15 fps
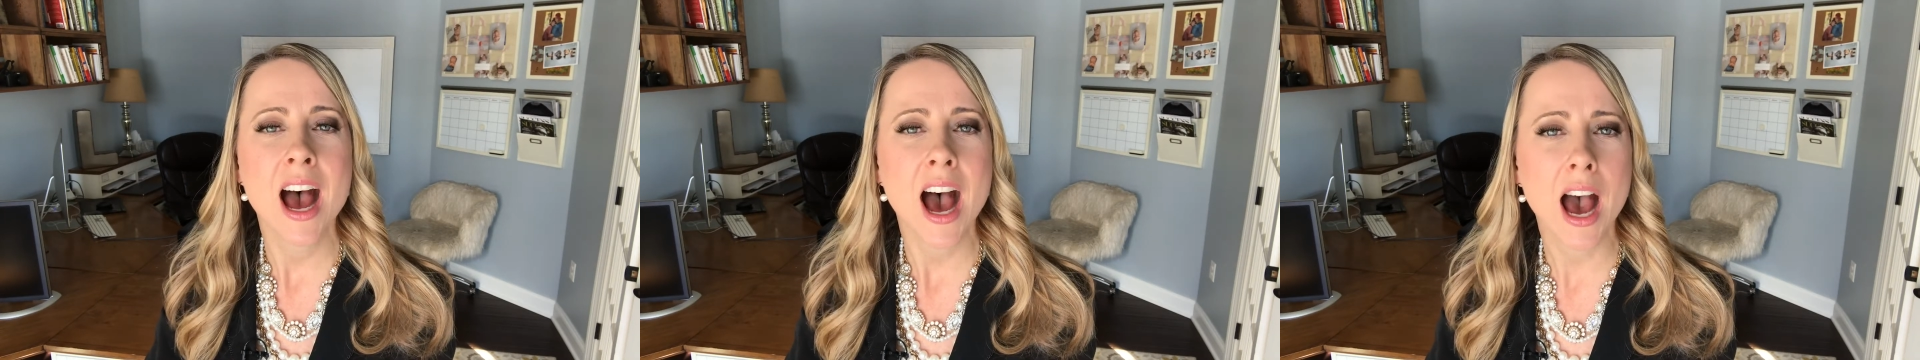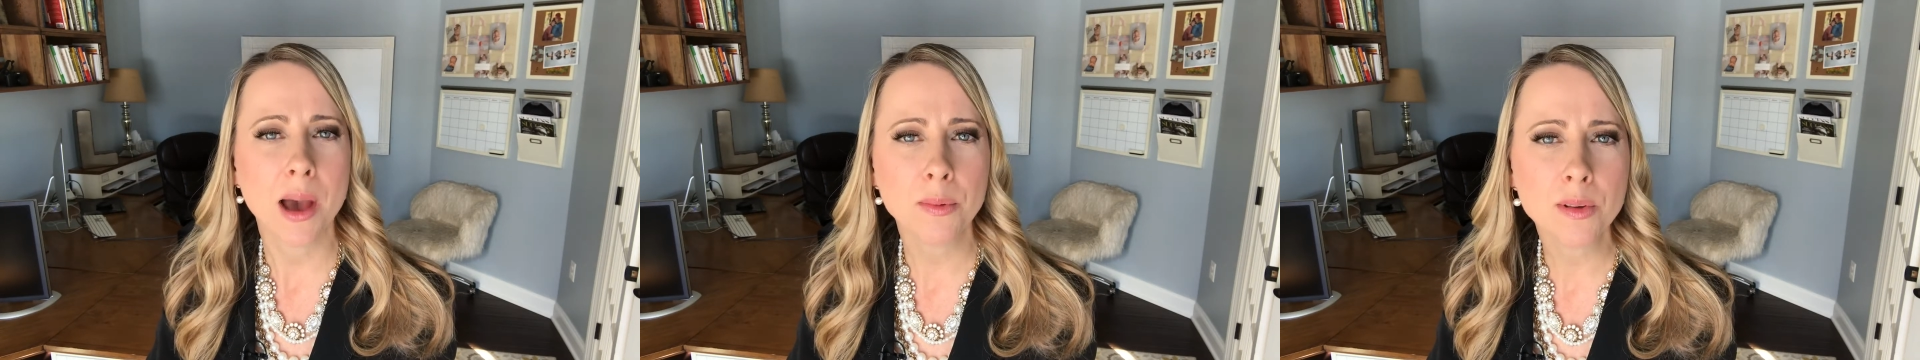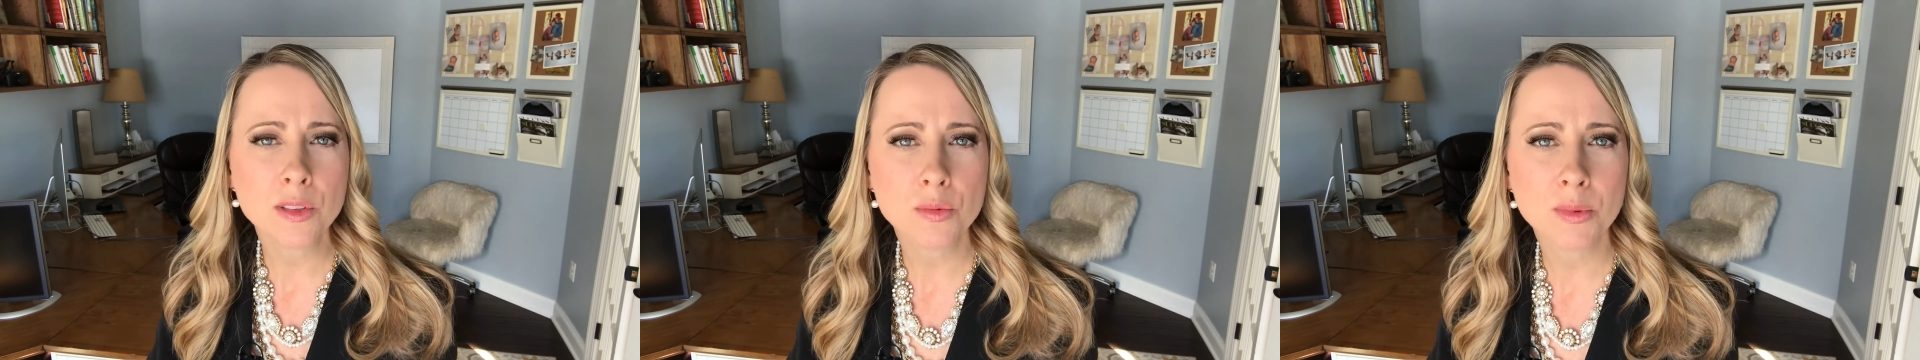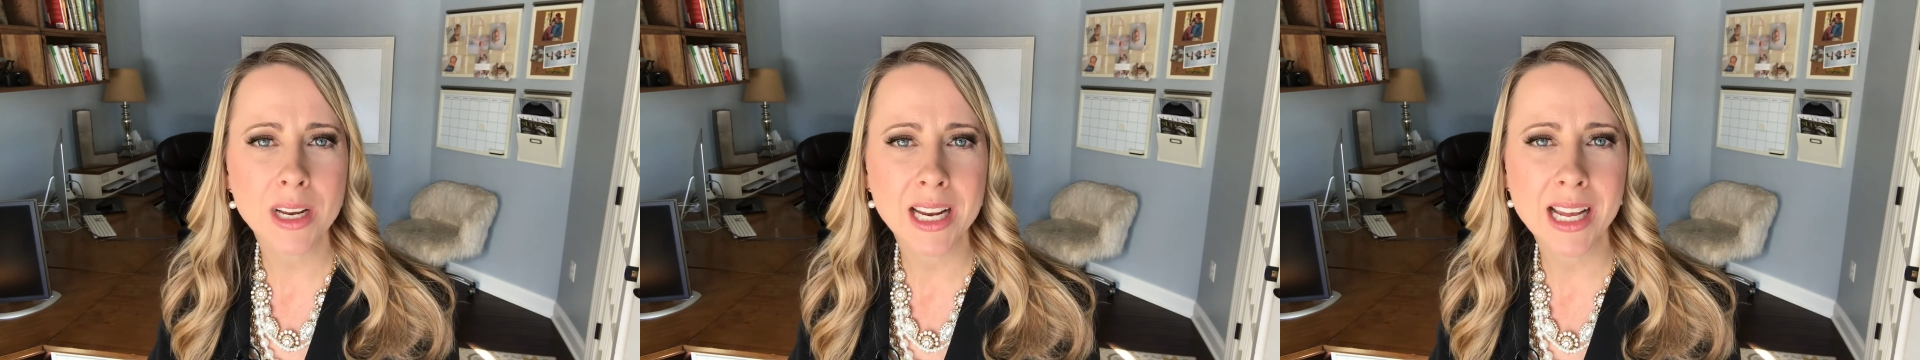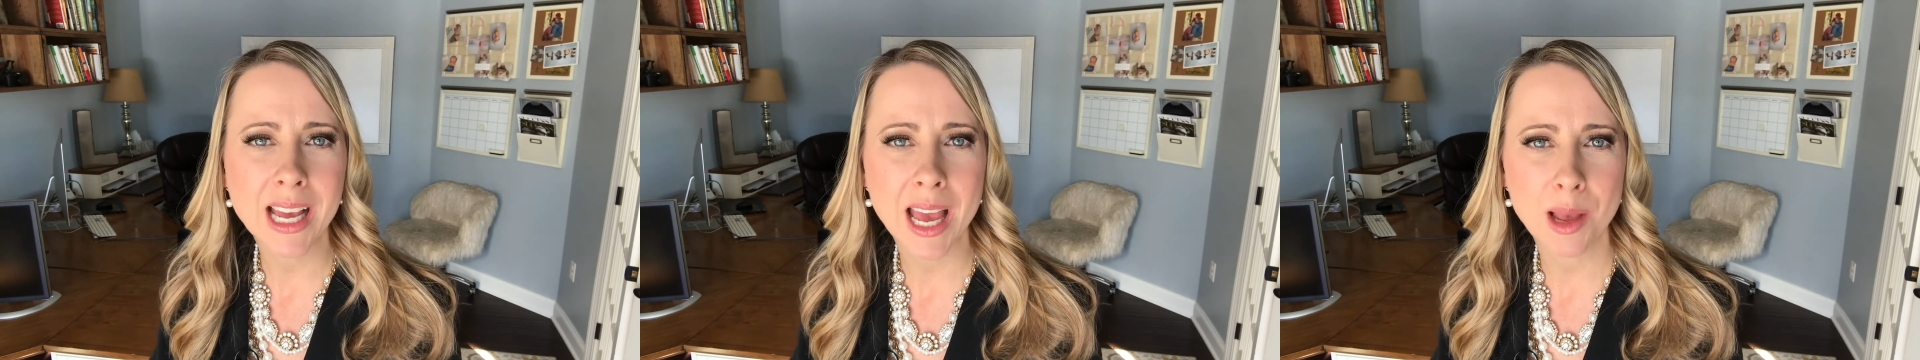I was
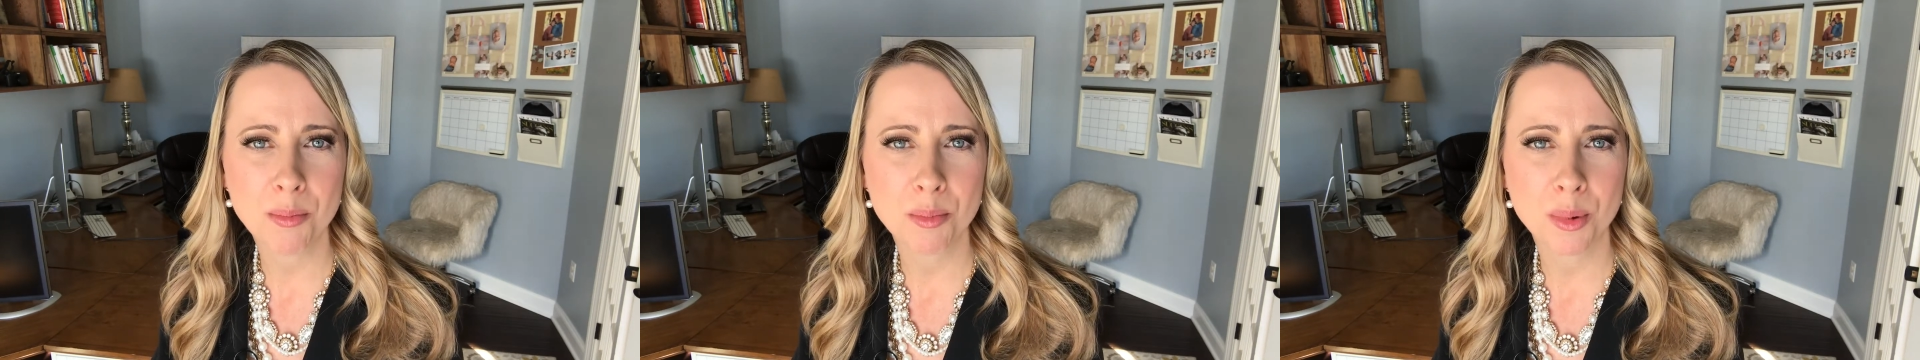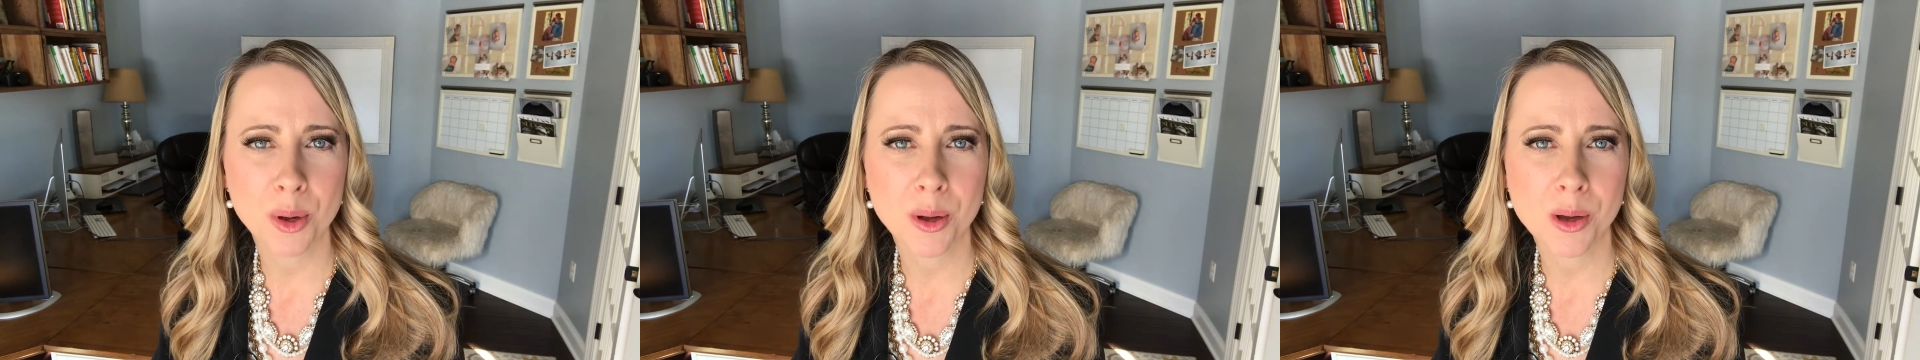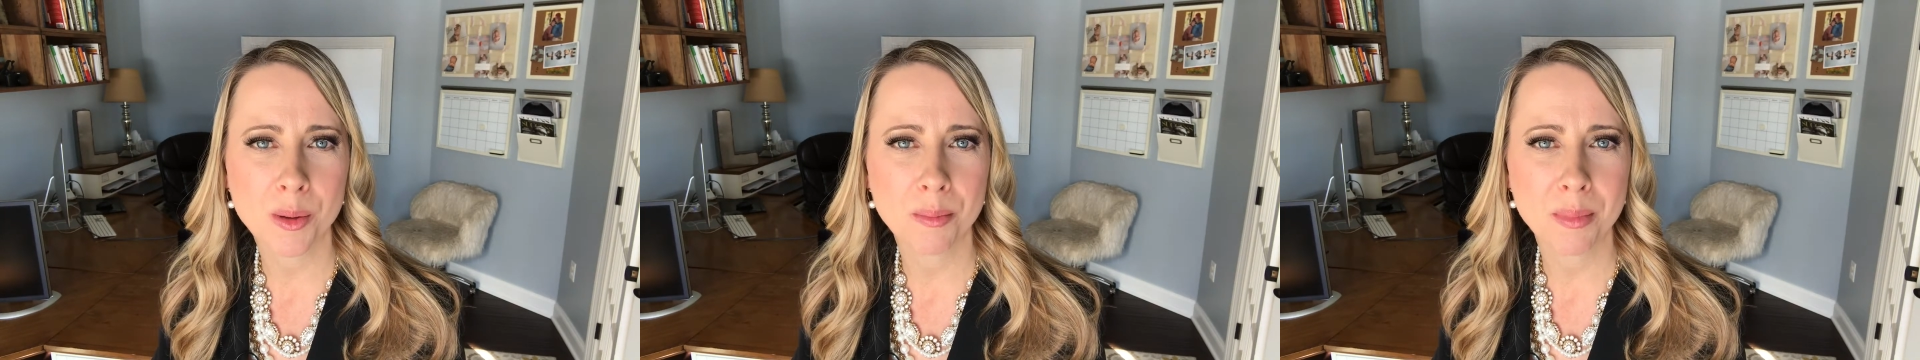reading a book